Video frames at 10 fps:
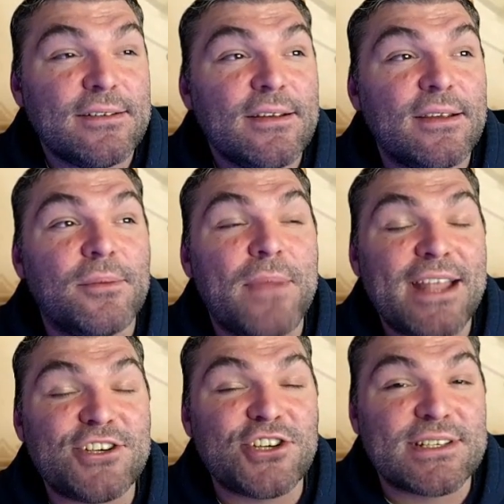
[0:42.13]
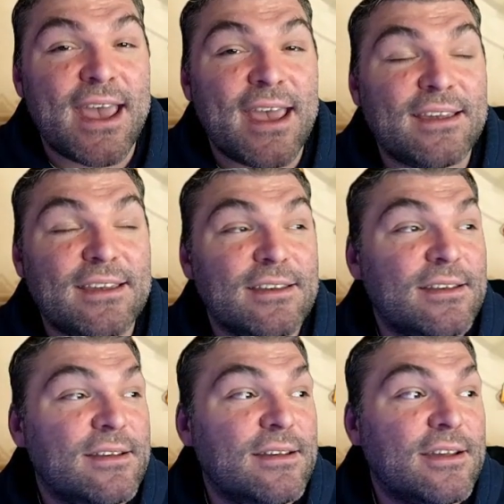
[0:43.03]
magic attack
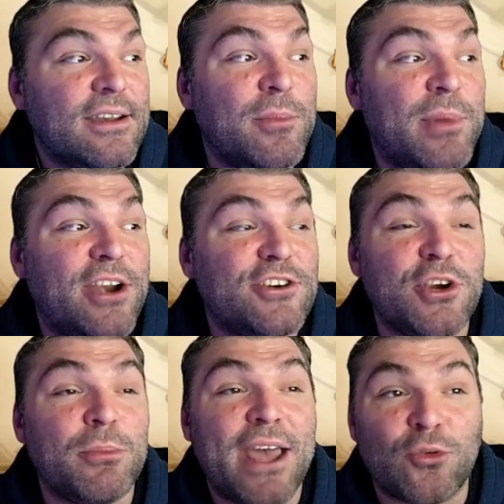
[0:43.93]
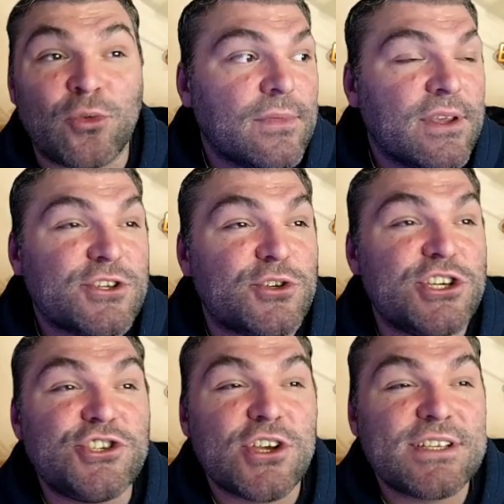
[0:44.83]
compared to your battle rating. So
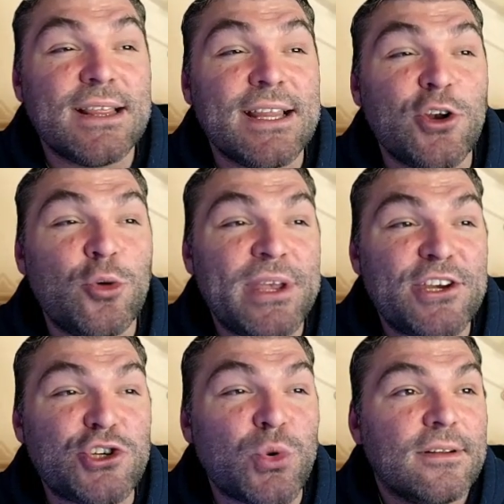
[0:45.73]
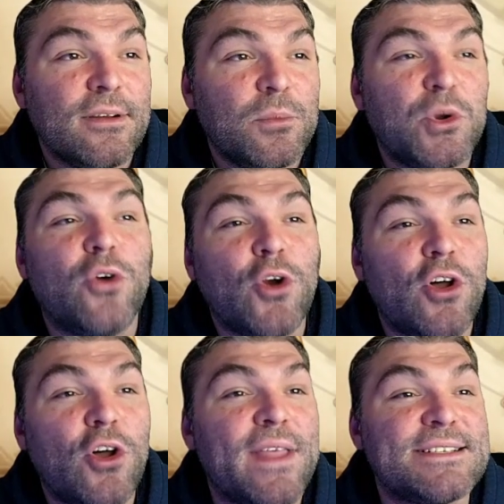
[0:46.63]
she's just a little bit short, but overall
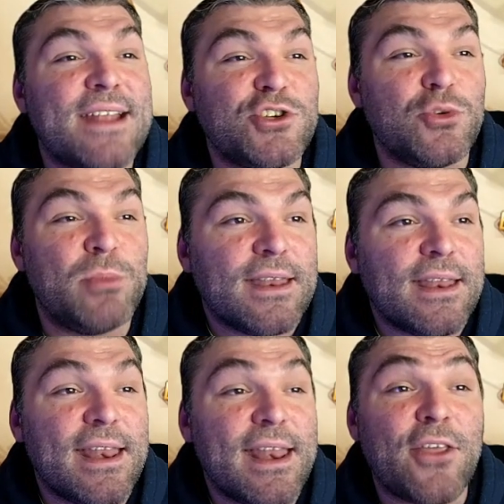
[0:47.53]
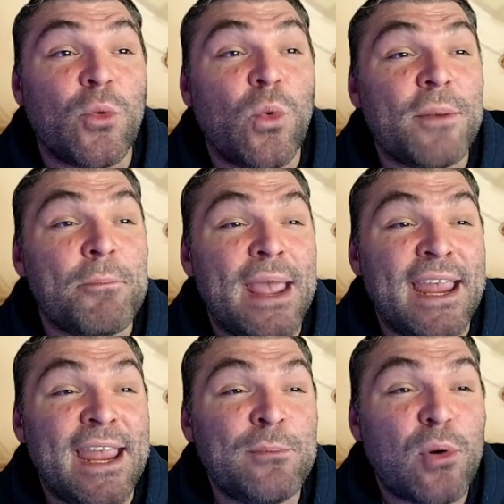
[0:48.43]
that's not too bad. Now the one
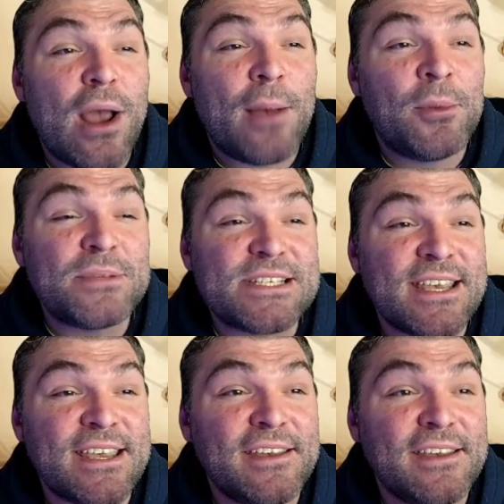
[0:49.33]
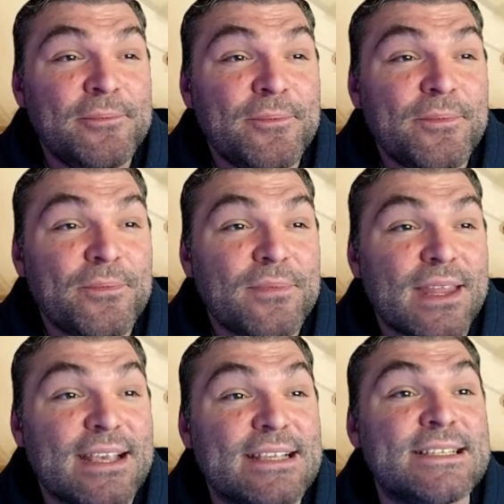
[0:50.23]
main problem I'm seeing
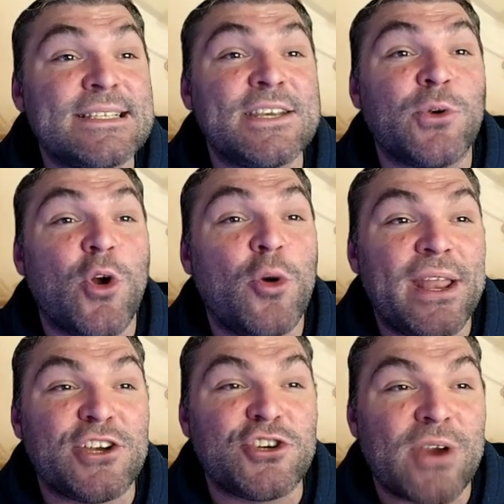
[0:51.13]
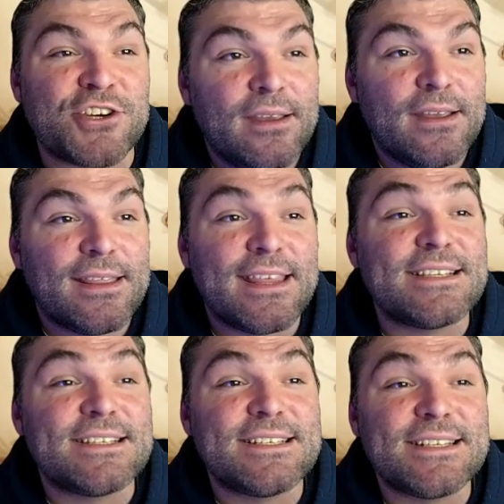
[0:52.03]
is 0 penetration. This
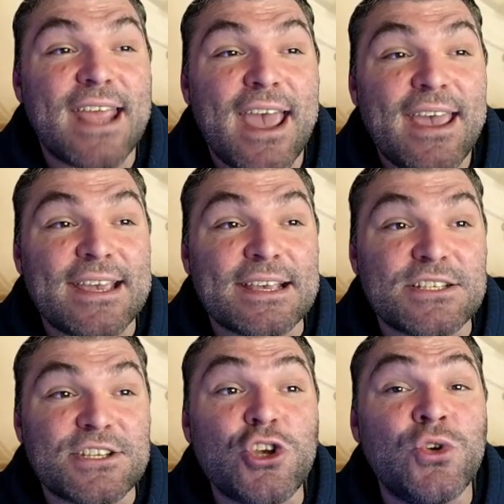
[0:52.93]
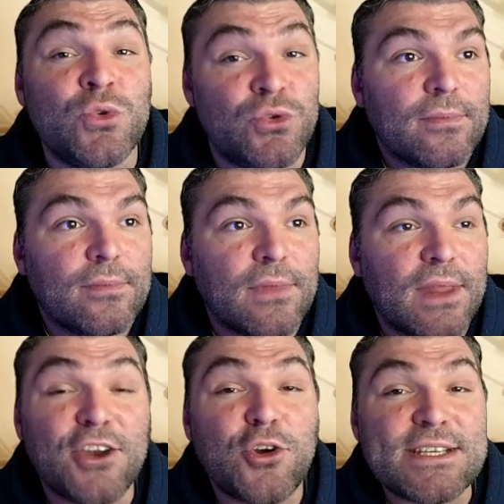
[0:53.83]
stat is huge.
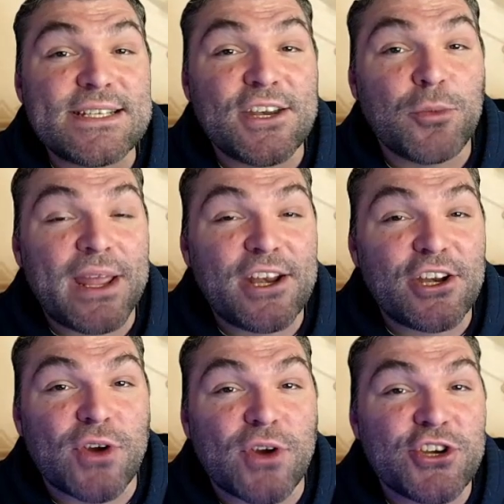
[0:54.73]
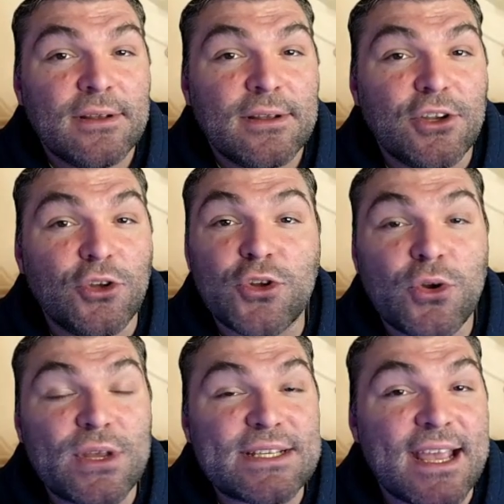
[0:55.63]
Increasing your penetration, you'll
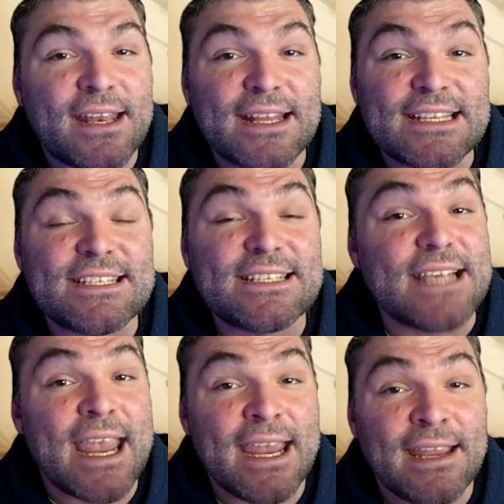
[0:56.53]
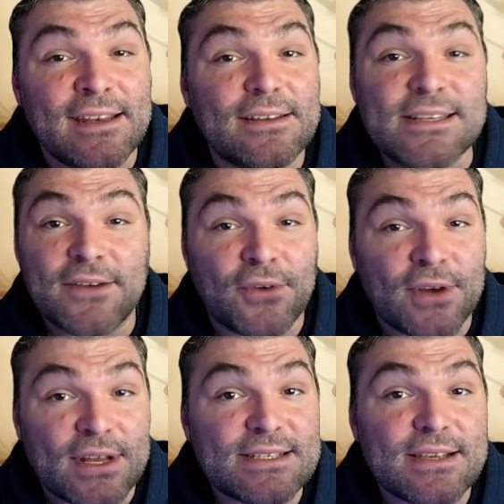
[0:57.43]
notice an insane
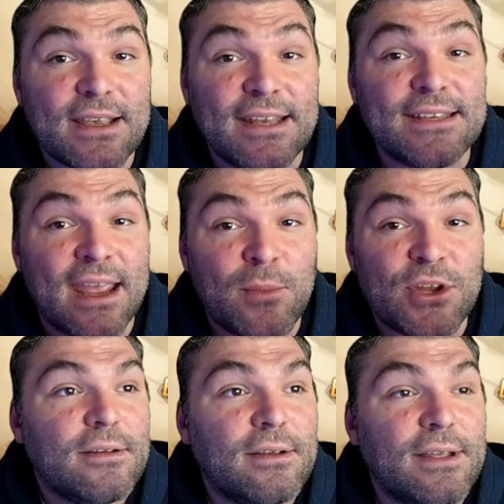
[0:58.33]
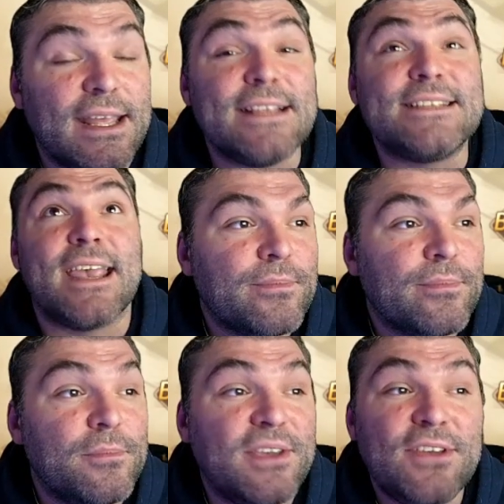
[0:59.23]
difference in damage. Insane.
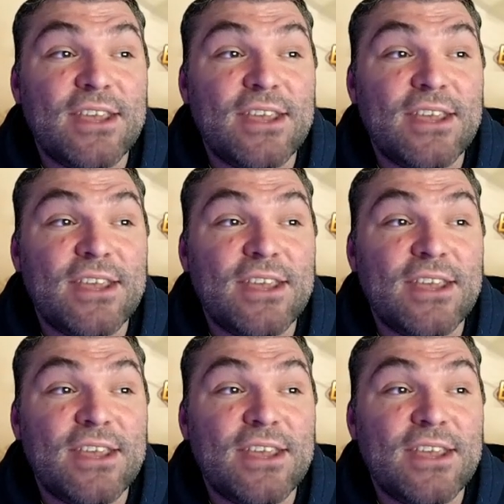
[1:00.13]
PvE